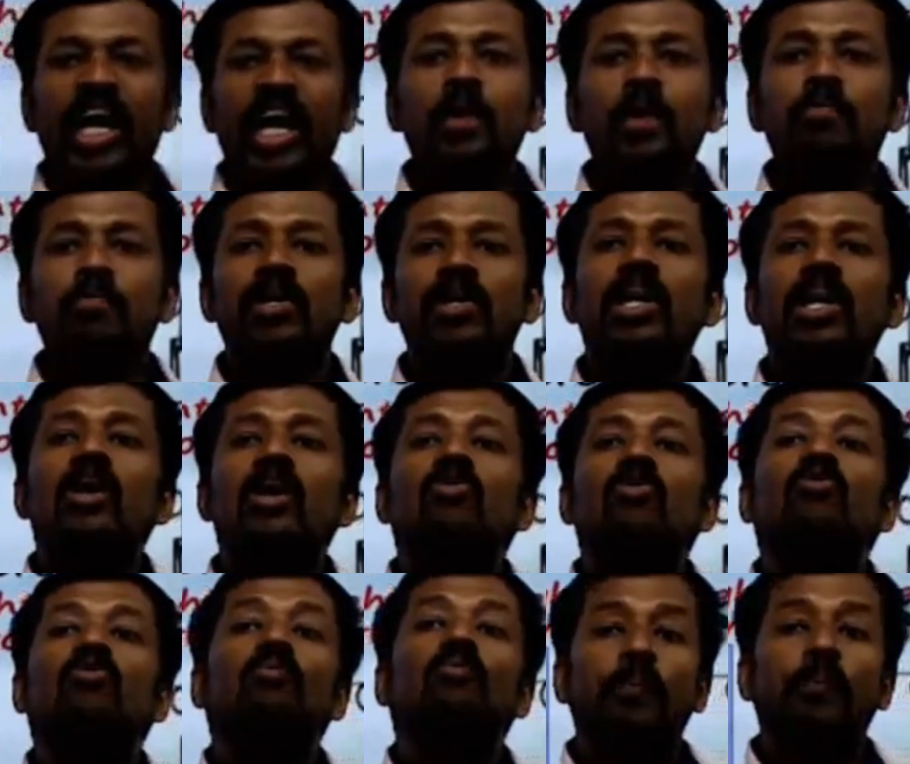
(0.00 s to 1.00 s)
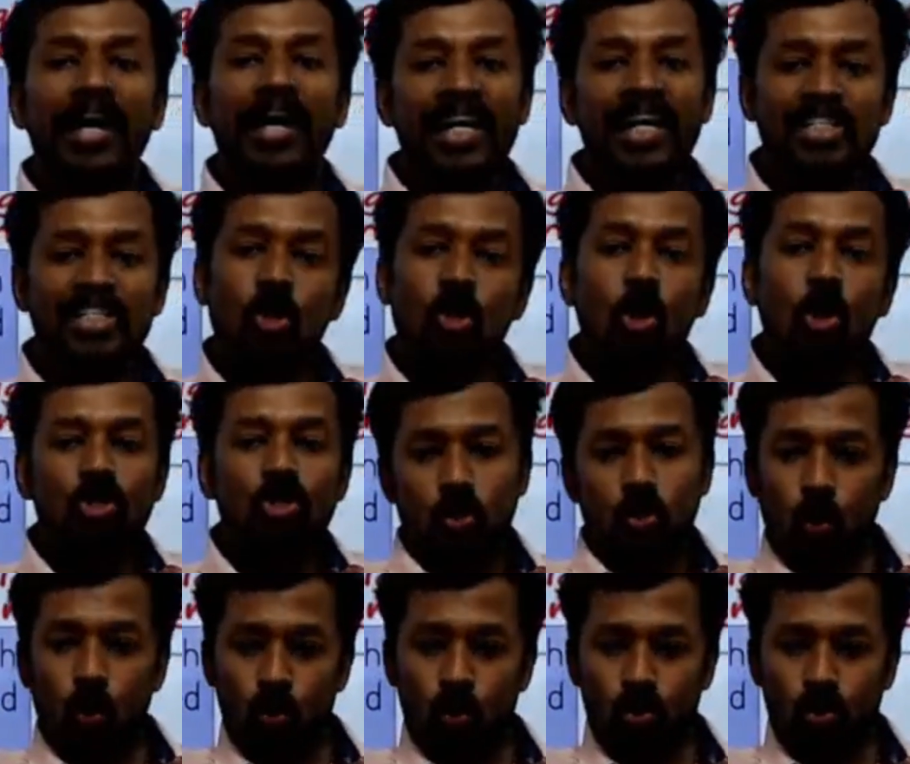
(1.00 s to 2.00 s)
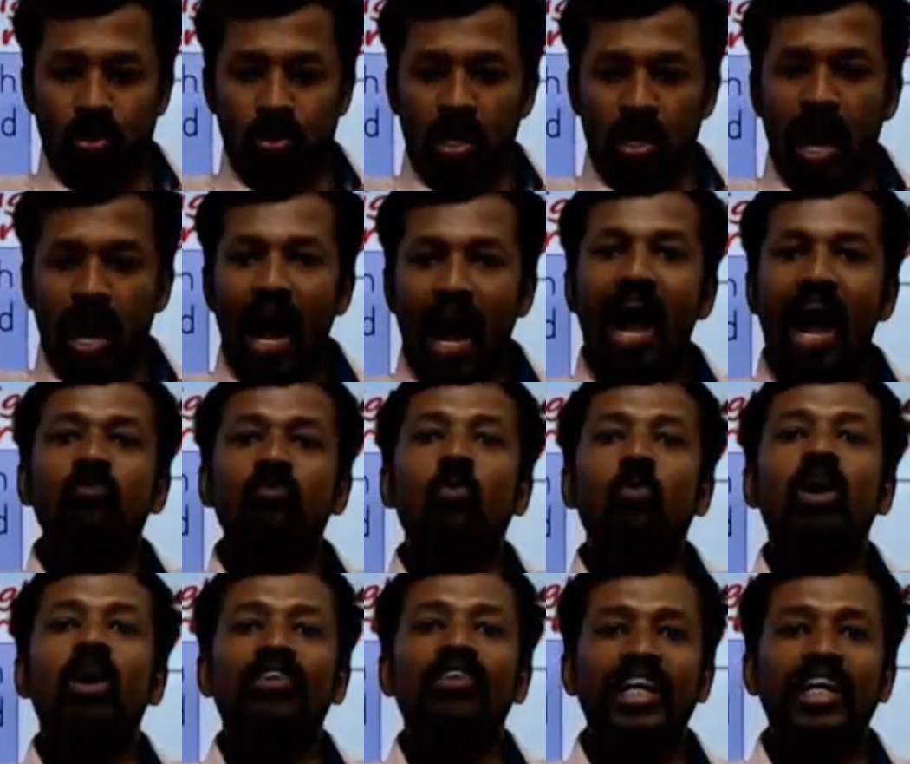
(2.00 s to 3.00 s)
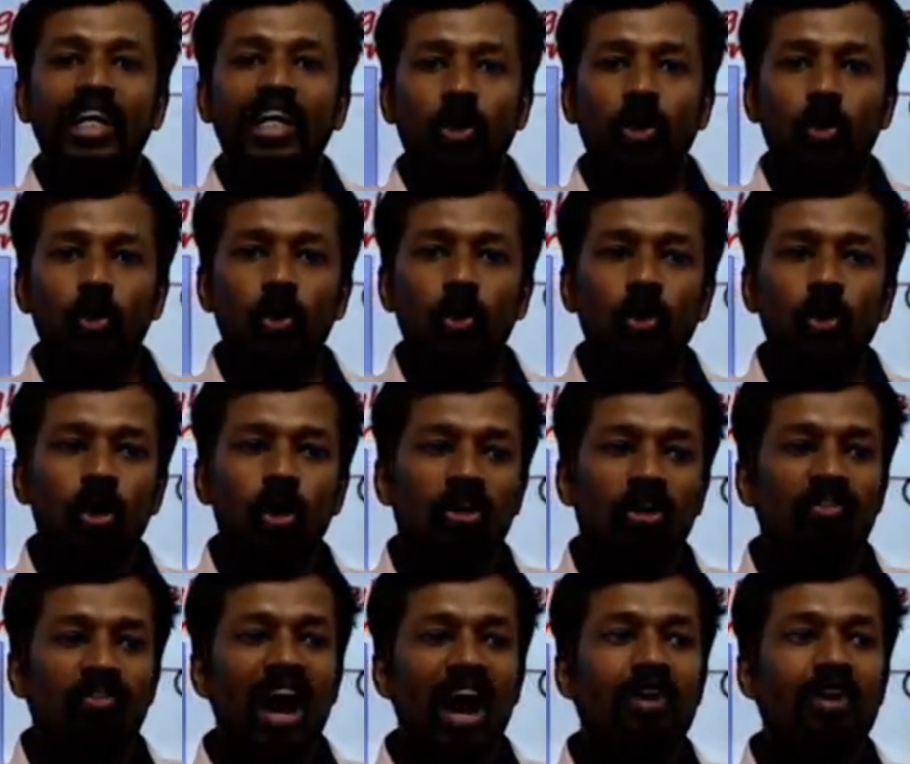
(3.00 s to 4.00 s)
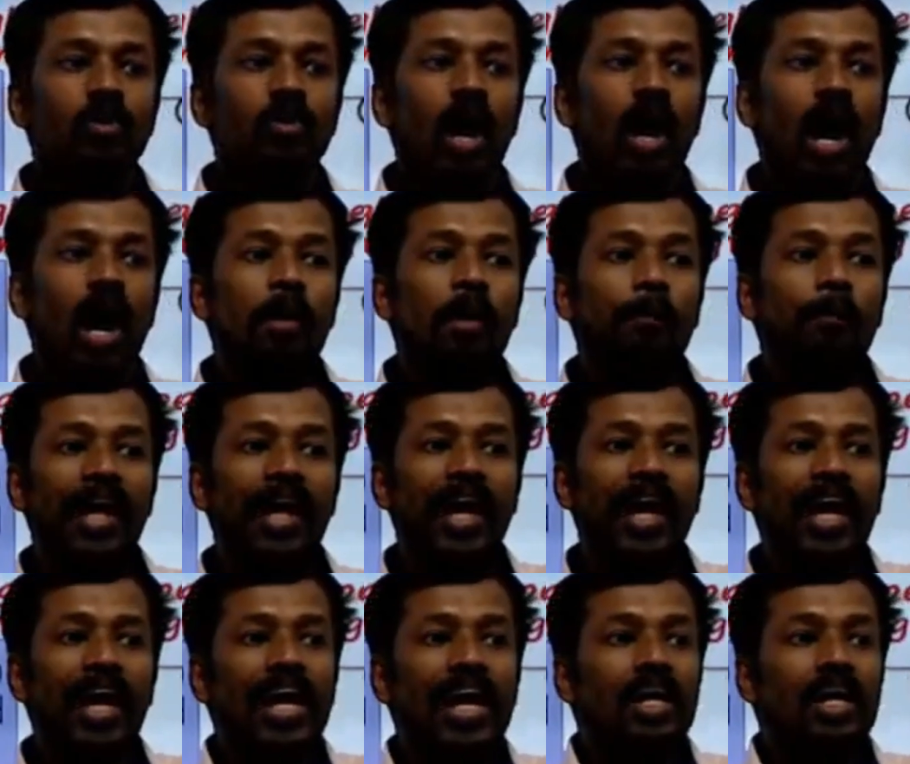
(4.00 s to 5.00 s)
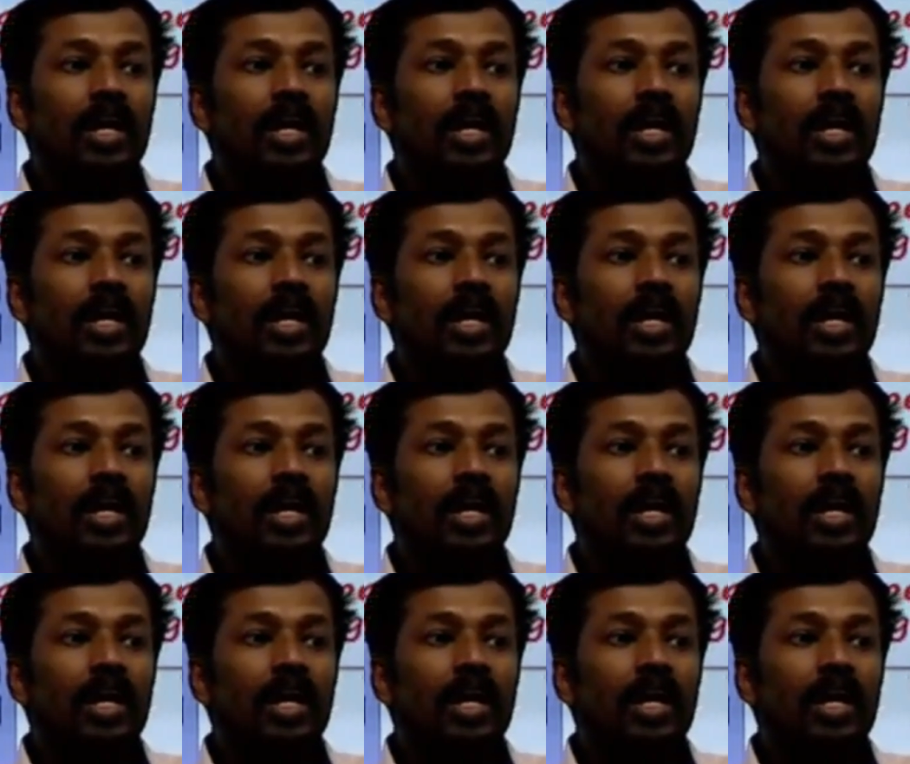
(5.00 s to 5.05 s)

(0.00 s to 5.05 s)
keep pins or screws, and what we need to do? We have to apply